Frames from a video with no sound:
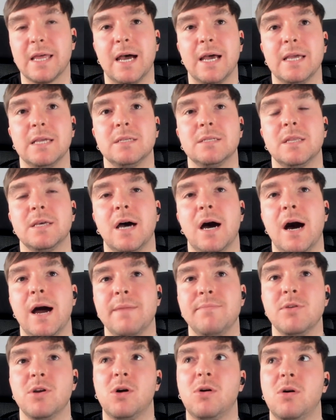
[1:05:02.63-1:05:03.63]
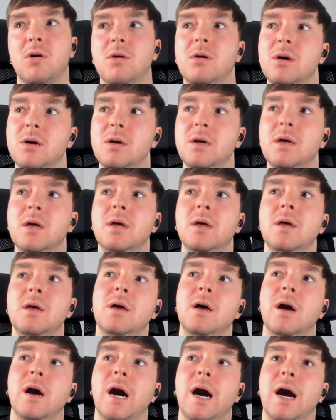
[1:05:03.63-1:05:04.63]
that is that I'm not
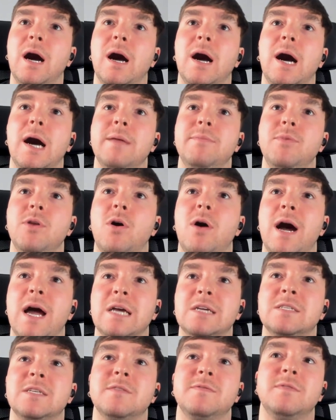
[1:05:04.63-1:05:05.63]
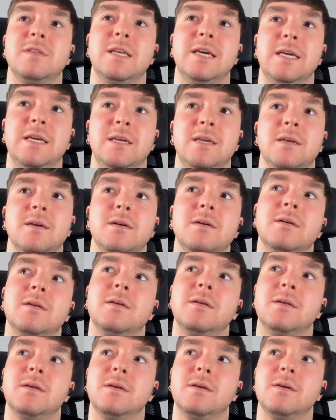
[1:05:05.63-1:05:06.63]
I'm not actively
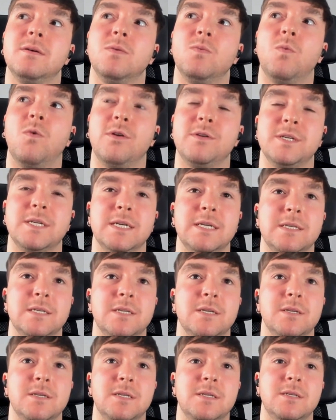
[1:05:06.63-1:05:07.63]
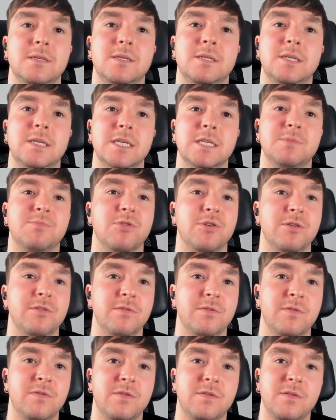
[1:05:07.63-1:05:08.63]
wanting to
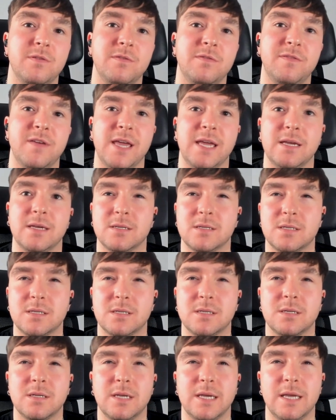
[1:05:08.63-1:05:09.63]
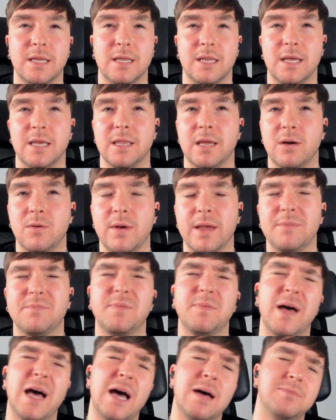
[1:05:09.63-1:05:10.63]
disprove things in, in that way.
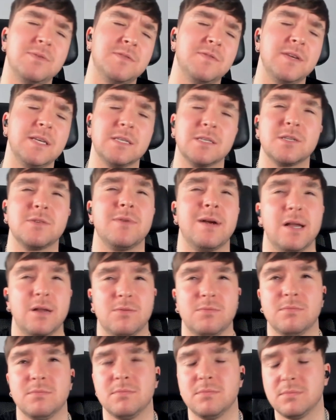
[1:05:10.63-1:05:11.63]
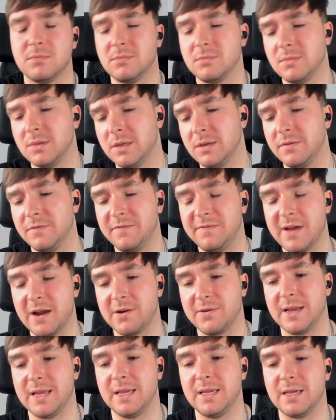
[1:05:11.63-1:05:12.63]
Perhaps things around
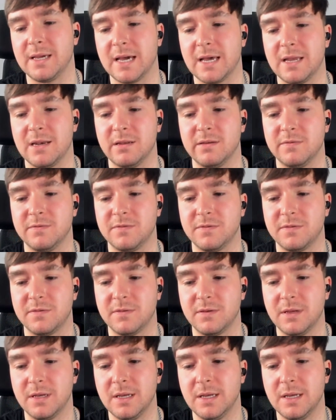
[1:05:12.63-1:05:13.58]
very kind of,